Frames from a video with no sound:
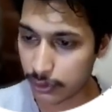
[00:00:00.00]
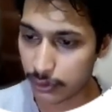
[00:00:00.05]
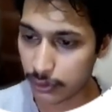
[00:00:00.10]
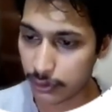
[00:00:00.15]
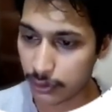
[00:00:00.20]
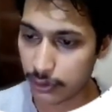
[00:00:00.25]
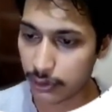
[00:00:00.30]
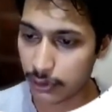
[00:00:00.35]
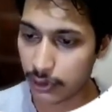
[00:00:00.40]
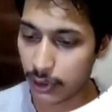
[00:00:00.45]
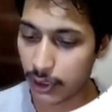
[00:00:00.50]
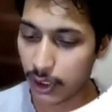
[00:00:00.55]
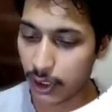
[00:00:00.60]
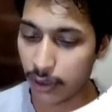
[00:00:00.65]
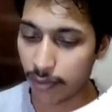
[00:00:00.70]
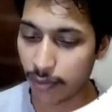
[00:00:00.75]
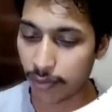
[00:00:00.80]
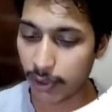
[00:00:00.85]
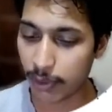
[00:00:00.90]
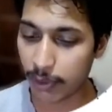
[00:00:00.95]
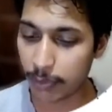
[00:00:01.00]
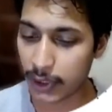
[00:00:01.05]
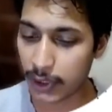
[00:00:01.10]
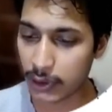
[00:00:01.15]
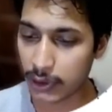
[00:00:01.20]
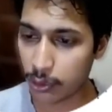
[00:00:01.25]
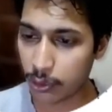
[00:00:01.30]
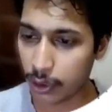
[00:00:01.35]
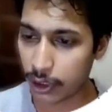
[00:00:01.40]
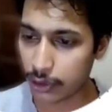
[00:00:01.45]
1 plus 2 actually
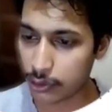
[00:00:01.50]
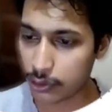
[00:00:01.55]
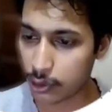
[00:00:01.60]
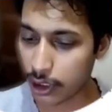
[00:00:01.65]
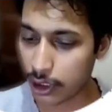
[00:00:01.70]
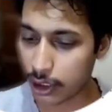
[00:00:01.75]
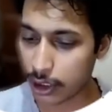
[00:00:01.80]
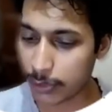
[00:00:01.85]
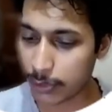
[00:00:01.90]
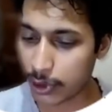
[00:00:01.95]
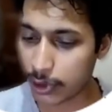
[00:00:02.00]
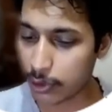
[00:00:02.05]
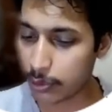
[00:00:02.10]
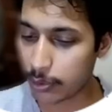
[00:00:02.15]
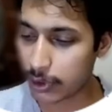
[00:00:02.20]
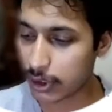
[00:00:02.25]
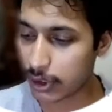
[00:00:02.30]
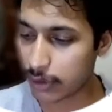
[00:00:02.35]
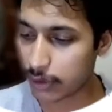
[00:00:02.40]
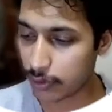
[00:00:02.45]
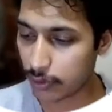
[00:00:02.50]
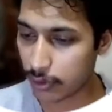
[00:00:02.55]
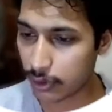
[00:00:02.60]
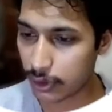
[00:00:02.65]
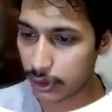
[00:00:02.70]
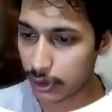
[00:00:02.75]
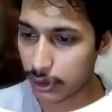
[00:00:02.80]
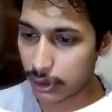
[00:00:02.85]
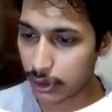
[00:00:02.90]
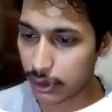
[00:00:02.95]
come into the 3,
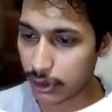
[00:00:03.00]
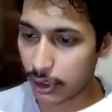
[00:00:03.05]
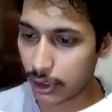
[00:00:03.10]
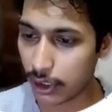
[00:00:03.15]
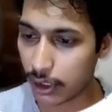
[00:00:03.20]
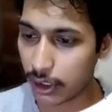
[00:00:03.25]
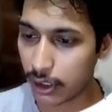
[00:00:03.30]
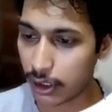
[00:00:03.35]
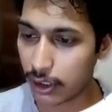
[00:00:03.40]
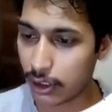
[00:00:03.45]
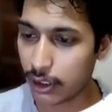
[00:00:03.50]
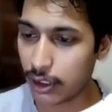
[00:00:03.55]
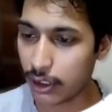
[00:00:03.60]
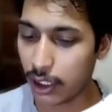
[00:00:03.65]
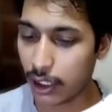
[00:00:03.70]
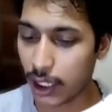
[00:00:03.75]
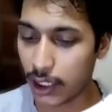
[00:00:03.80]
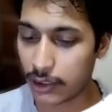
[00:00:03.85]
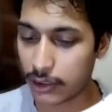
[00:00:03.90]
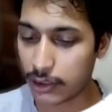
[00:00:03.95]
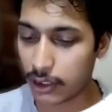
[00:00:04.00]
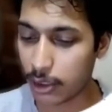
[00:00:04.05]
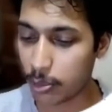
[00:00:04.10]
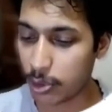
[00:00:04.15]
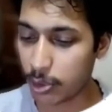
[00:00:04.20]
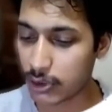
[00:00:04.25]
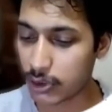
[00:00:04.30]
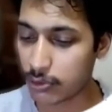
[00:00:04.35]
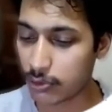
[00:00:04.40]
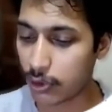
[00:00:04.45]
and 3 plus 4,
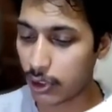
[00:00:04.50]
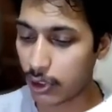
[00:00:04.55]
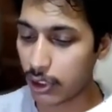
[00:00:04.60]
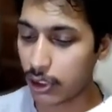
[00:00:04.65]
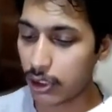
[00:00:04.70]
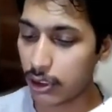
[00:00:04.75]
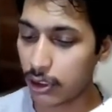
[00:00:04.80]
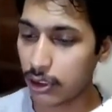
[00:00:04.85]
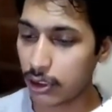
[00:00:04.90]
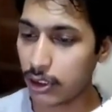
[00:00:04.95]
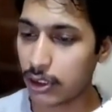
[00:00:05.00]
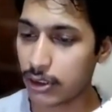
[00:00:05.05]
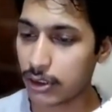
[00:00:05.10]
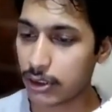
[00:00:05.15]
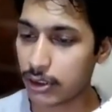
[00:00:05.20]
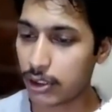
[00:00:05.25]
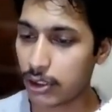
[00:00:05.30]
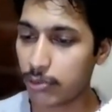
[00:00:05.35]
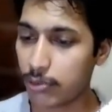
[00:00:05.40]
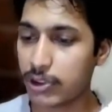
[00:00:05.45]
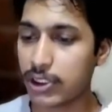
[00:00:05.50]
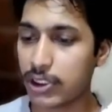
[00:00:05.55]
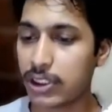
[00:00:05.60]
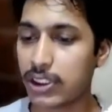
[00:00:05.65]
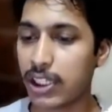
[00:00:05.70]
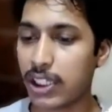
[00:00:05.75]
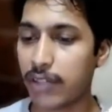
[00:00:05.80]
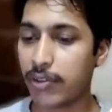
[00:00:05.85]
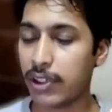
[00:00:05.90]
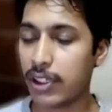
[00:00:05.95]
the sum is the 7.
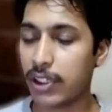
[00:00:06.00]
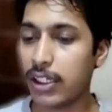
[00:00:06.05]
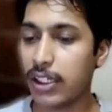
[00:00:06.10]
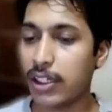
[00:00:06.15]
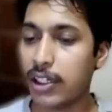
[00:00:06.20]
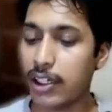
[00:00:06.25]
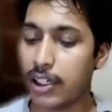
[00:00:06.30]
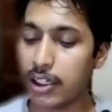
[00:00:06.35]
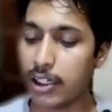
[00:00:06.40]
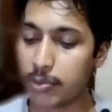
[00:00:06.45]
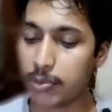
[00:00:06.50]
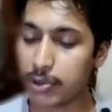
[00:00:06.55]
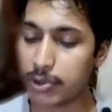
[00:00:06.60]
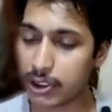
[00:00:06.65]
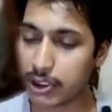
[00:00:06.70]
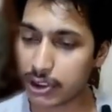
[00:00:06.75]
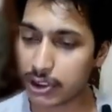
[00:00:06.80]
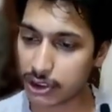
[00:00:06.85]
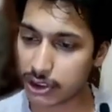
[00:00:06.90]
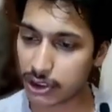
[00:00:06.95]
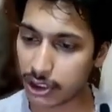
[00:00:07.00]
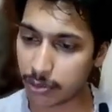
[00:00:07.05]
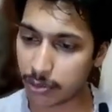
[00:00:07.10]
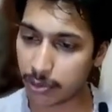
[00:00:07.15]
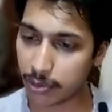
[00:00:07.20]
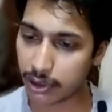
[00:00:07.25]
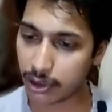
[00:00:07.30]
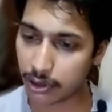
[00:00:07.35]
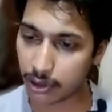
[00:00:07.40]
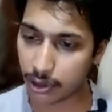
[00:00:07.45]
That means this statement
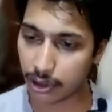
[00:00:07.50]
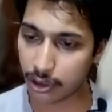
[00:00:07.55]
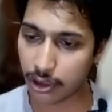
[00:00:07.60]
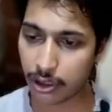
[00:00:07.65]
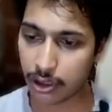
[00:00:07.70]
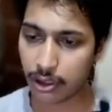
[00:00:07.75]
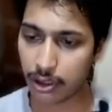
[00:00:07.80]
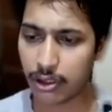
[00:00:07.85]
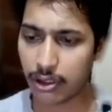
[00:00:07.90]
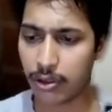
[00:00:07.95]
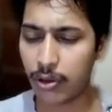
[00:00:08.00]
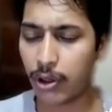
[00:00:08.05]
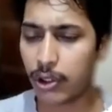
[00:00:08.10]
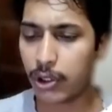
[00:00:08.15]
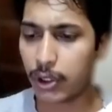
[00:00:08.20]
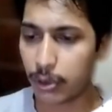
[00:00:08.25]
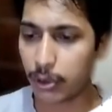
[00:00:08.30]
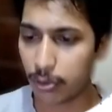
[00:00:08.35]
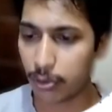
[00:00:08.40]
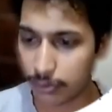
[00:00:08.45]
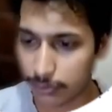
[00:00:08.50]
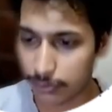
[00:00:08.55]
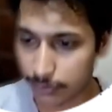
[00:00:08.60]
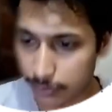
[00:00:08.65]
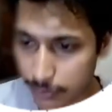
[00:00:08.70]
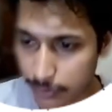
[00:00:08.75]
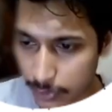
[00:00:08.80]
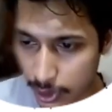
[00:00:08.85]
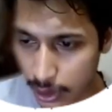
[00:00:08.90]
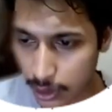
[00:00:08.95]
not true.
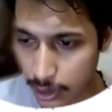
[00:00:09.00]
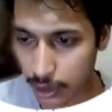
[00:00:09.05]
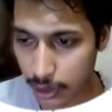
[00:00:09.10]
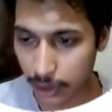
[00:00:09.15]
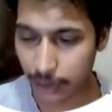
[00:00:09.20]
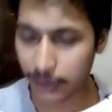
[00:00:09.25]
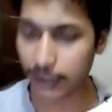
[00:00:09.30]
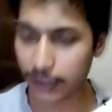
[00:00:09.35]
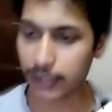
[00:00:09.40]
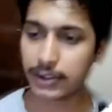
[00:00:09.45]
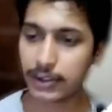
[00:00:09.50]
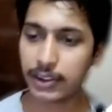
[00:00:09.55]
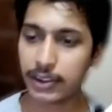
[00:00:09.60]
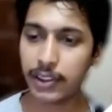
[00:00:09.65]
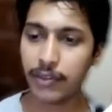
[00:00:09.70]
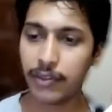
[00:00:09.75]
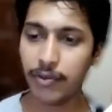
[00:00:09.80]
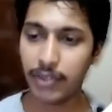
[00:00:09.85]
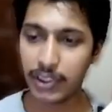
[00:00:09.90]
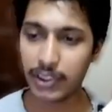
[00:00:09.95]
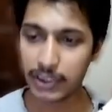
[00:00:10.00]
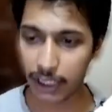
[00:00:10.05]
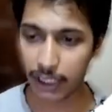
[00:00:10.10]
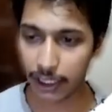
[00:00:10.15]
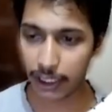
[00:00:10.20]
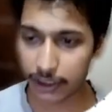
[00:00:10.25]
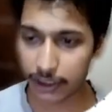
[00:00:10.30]
Yes, we will understand.